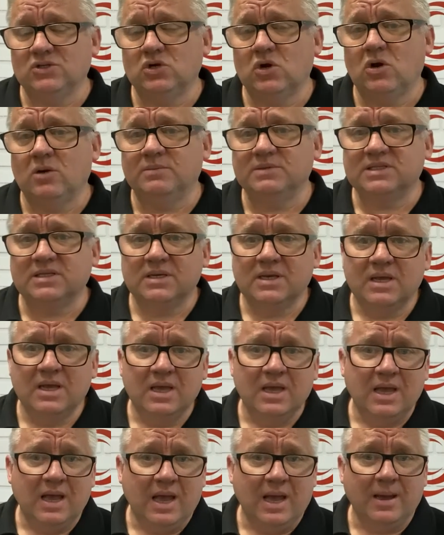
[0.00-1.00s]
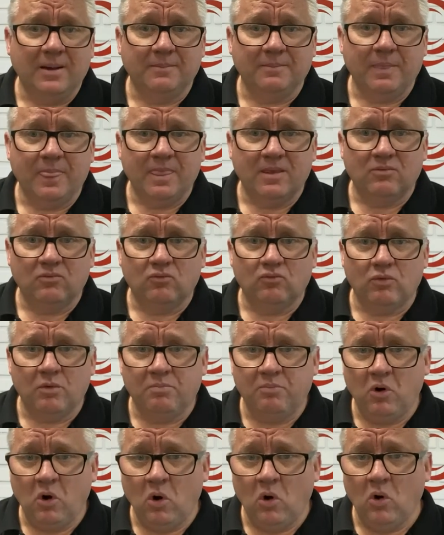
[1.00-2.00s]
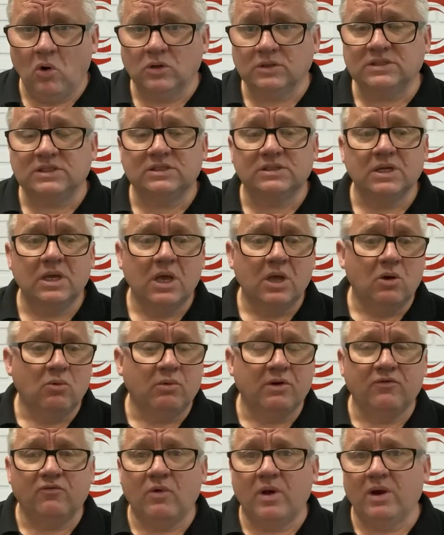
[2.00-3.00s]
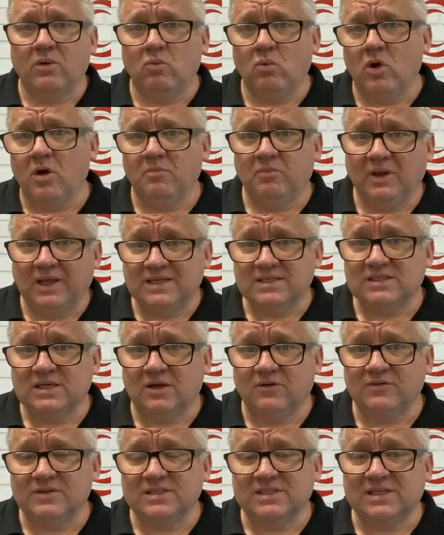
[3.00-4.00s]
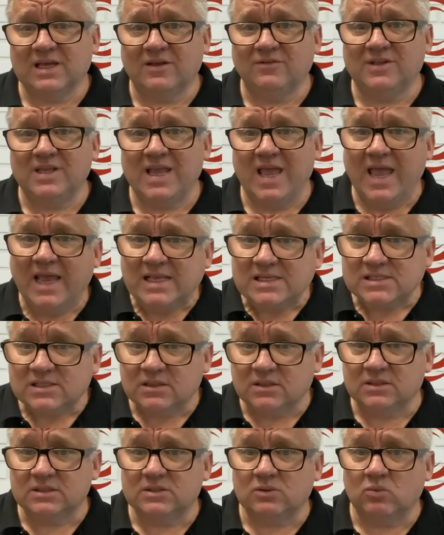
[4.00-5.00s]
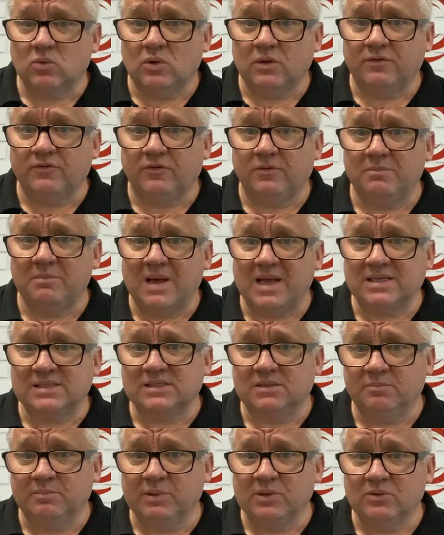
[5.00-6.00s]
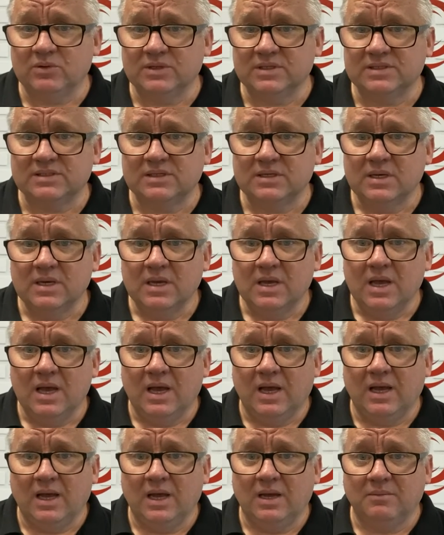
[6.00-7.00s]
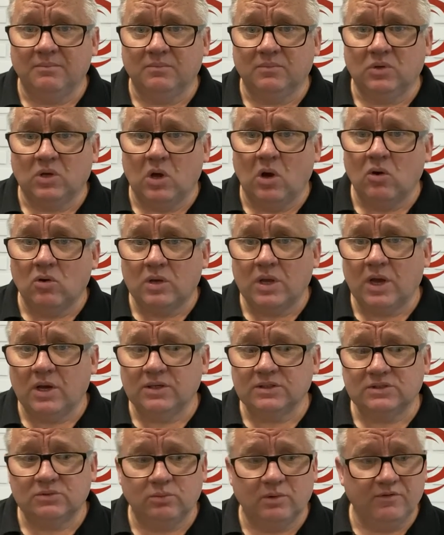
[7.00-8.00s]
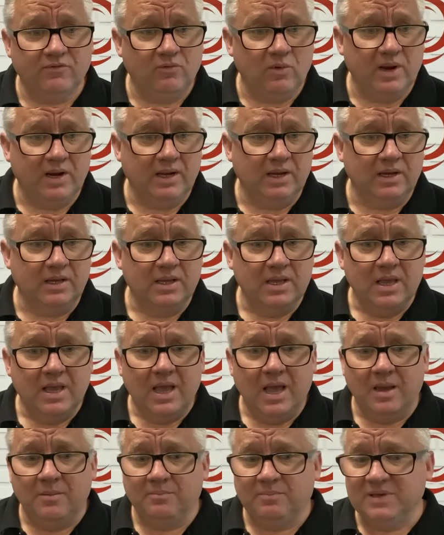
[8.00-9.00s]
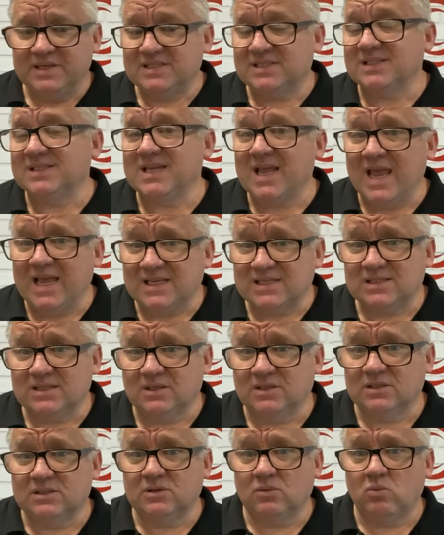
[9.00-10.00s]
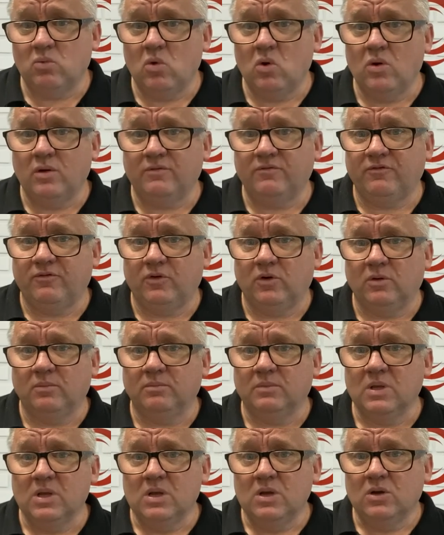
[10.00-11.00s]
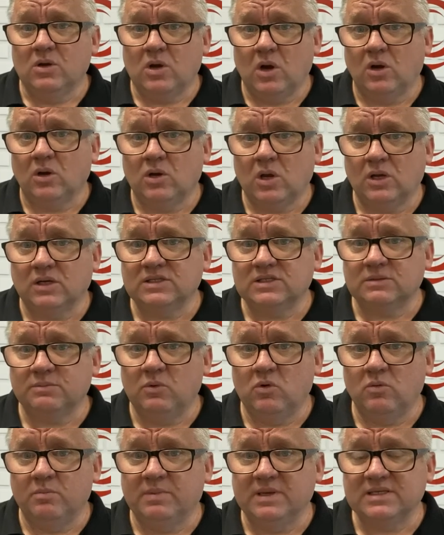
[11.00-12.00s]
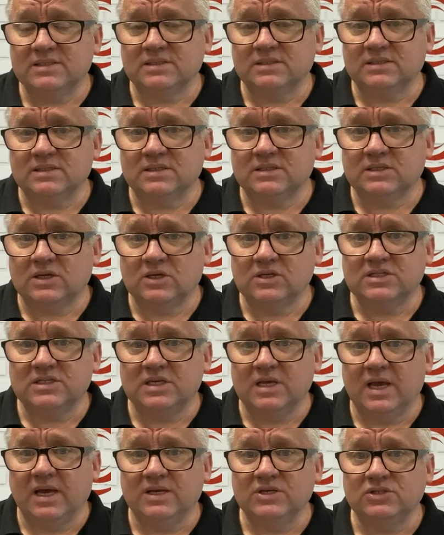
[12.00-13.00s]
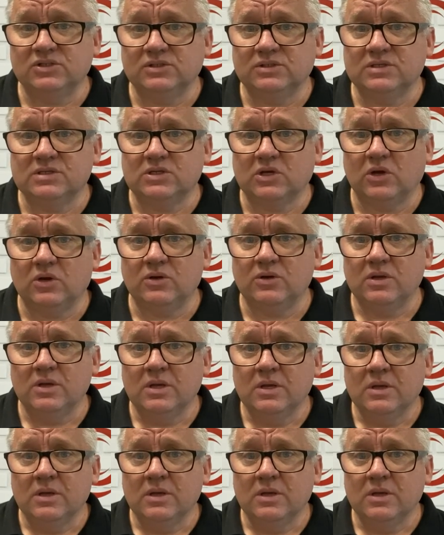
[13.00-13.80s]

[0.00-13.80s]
jobs, reports. We've won a Workplace Health and Safety Excellence Award from Master Builders Gold Coast. We've won a Business Excellence Award from Gold Coast Small Business Association. So